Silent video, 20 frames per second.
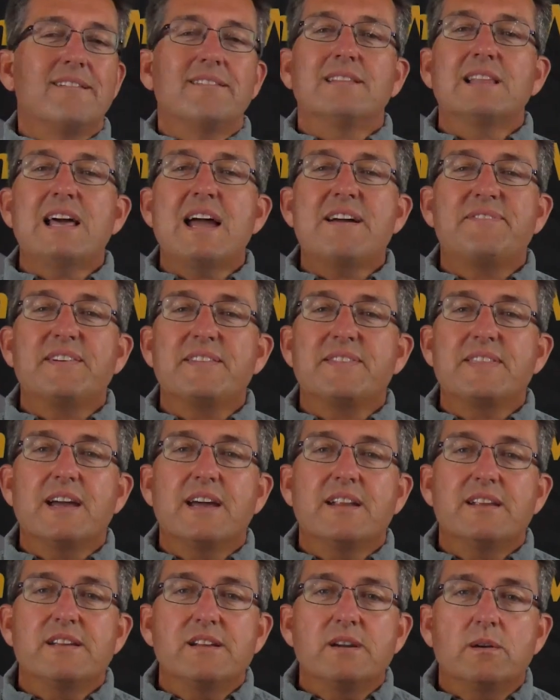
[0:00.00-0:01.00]
Laugh at
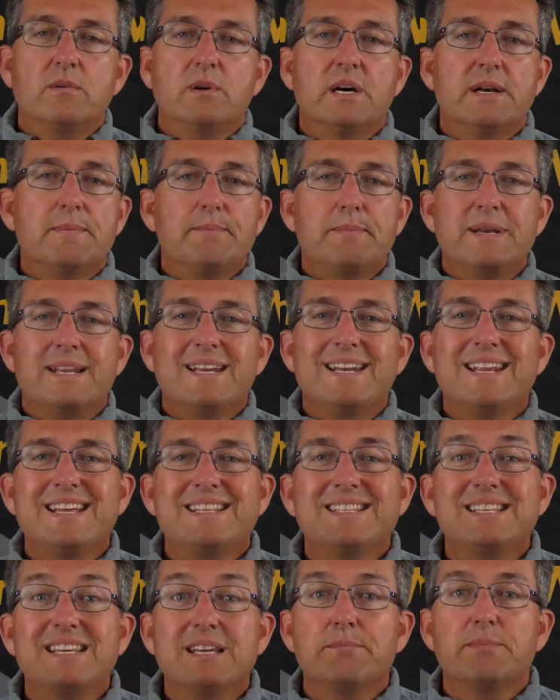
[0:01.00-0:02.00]
that. You know what, been in
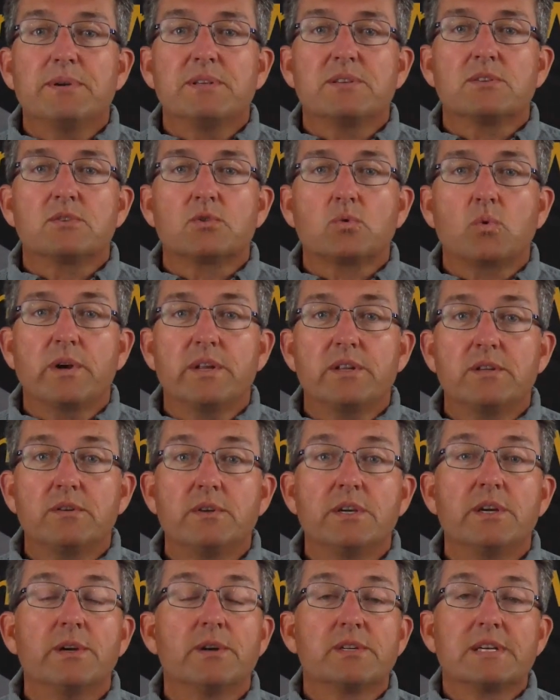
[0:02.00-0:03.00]
ATM business 22
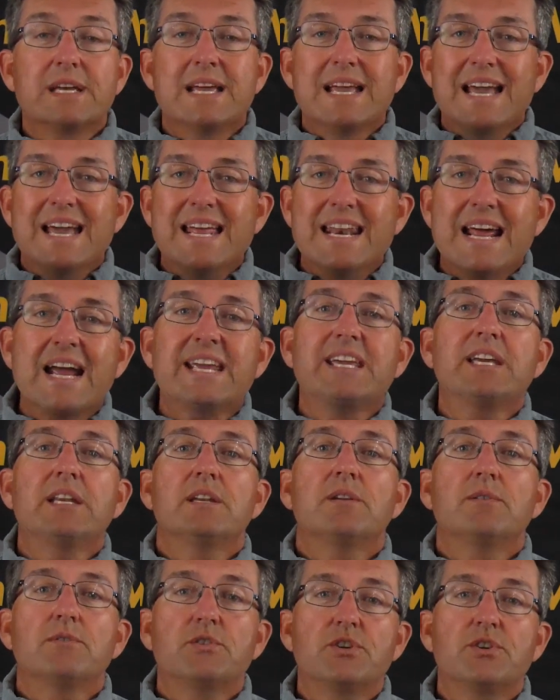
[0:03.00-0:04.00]
years, and I can
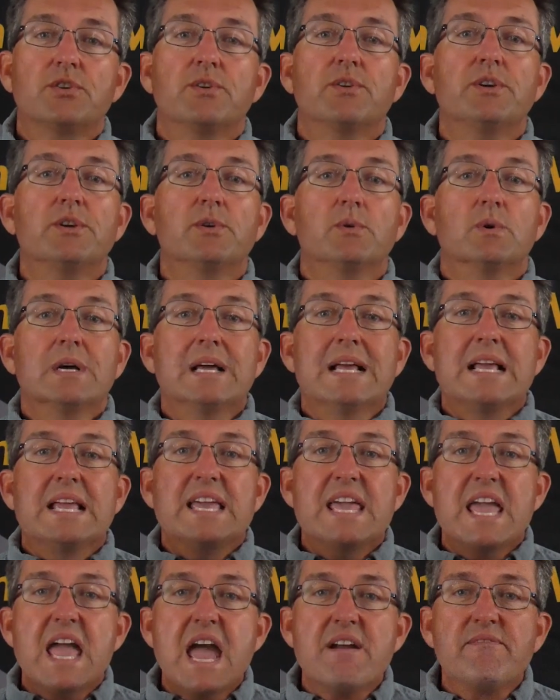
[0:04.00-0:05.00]
assure you,
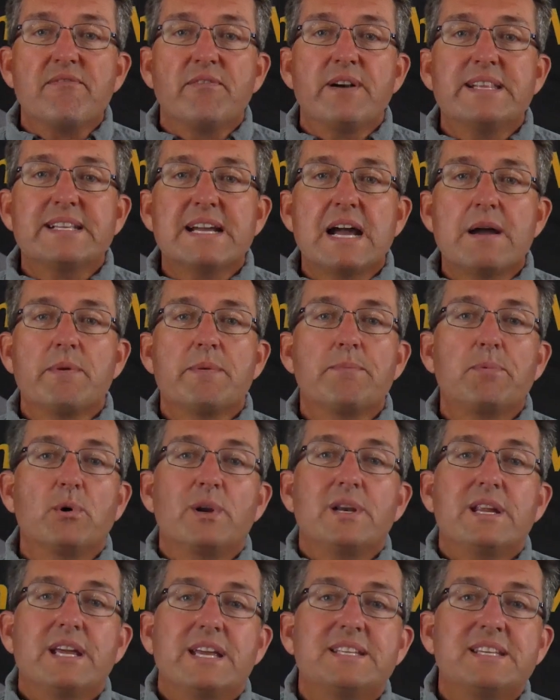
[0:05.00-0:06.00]
every time we
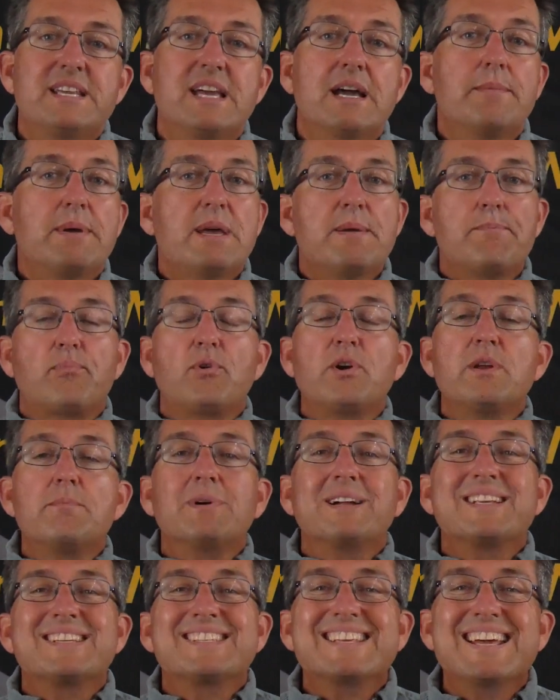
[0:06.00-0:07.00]
put an ATM, it pretty
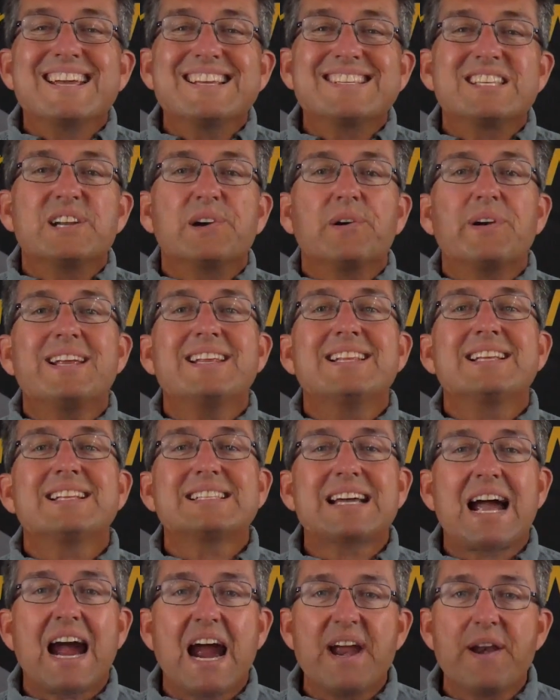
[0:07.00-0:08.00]
much stays there in the
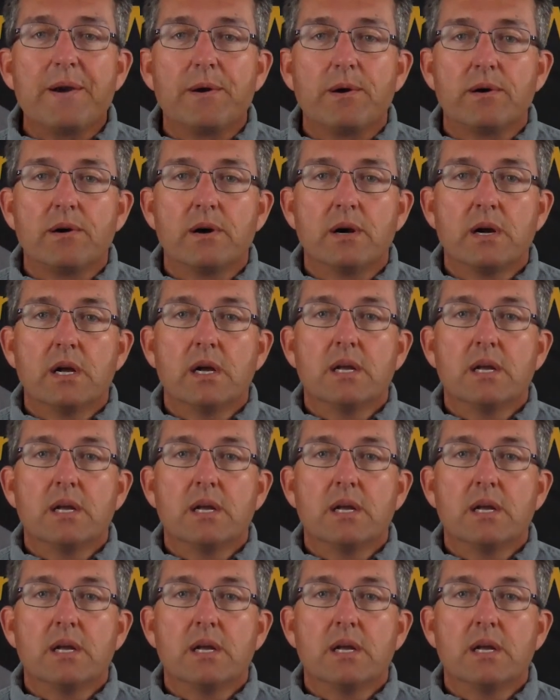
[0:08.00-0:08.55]
entirety